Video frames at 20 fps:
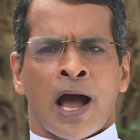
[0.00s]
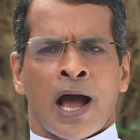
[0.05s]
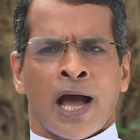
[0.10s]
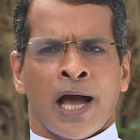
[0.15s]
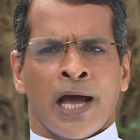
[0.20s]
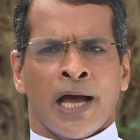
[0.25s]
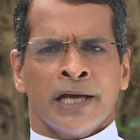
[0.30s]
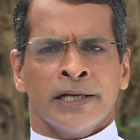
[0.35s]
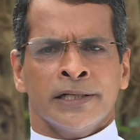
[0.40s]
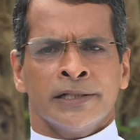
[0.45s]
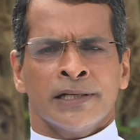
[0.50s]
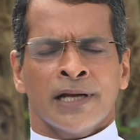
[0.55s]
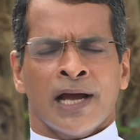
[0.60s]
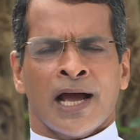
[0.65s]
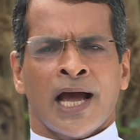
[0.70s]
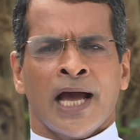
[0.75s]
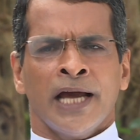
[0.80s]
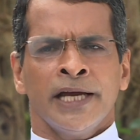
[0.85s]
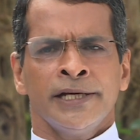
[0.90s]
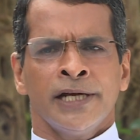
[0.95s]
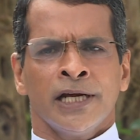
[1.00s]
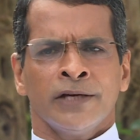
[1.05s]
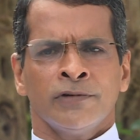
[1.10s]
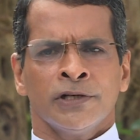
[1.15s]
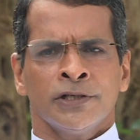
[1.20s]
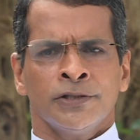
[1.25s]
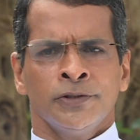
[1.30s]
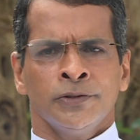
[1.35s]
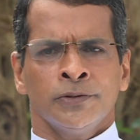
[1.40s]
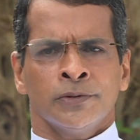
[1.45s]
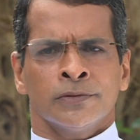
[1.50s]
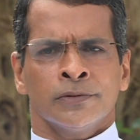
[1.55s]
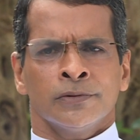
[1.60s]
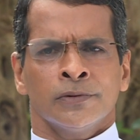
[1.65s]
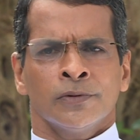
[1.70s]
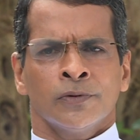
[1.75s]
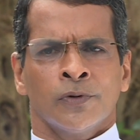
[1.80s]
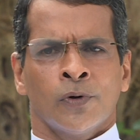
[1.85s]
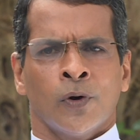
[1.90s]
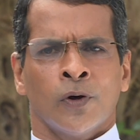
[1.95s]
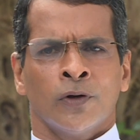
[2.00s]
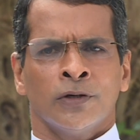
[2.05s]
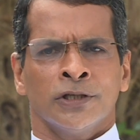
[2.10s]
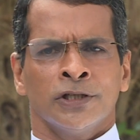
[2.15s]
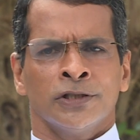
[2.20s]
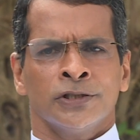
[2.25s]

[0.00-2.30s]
and I never knew God